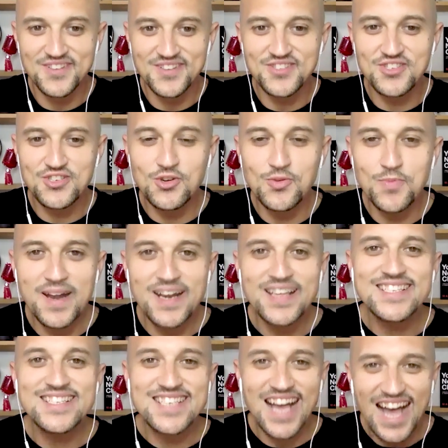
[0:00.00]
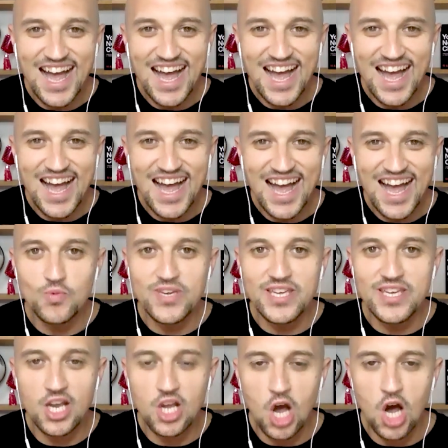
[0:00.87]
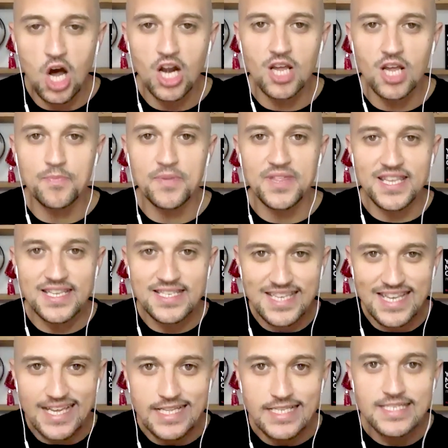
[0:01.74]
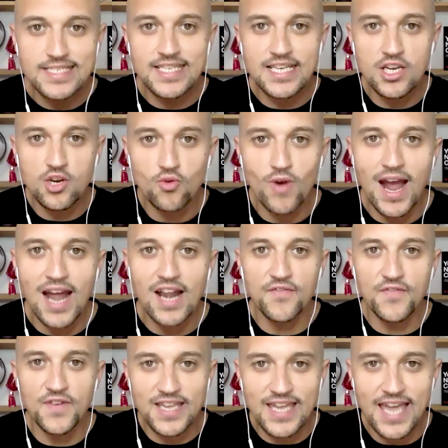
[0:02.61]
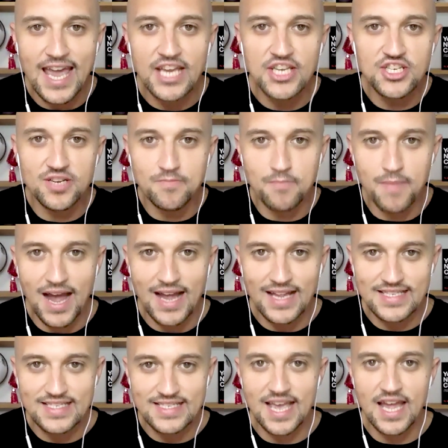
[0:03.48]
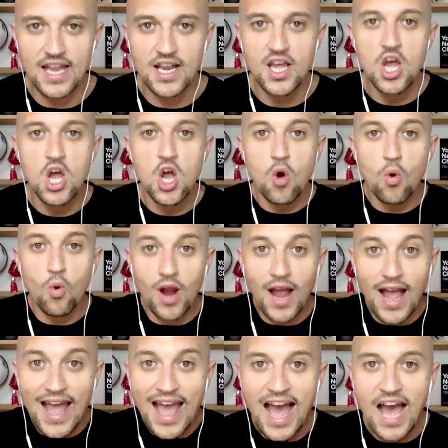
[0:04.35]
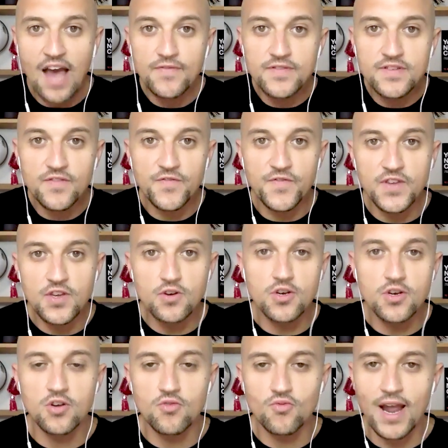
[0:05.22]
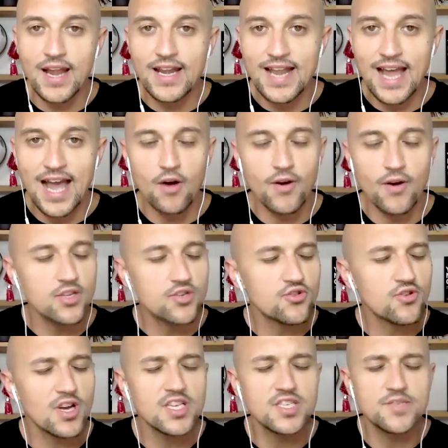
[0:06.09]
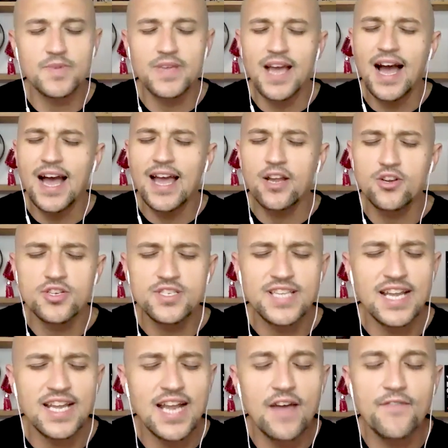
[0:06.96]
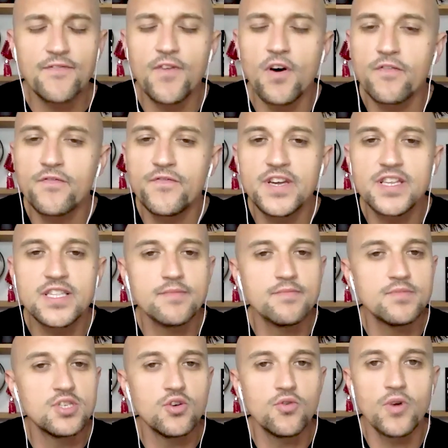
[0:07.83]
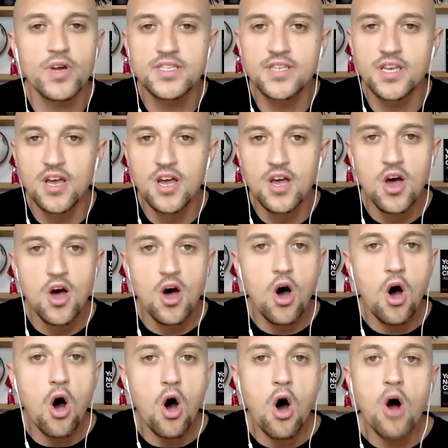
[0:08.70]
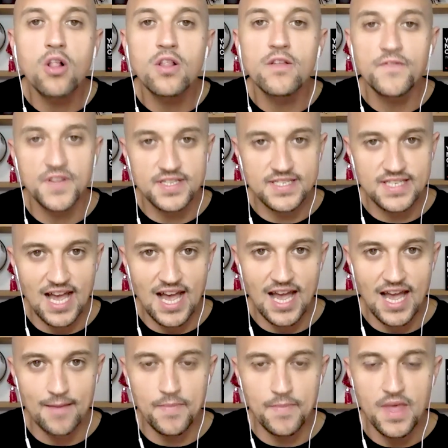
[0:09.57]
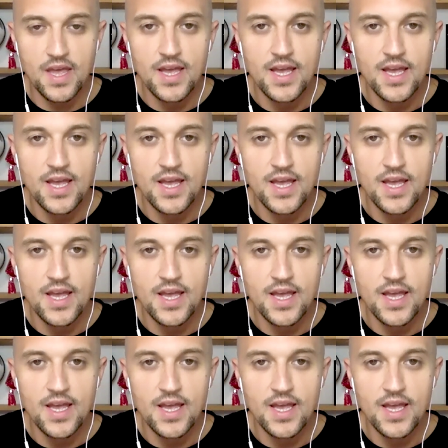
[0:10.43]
Too many times we get caught up in this instant gratification mindset where I have to feel good right now. And trust me, I understand. I fall victim to it all of the time.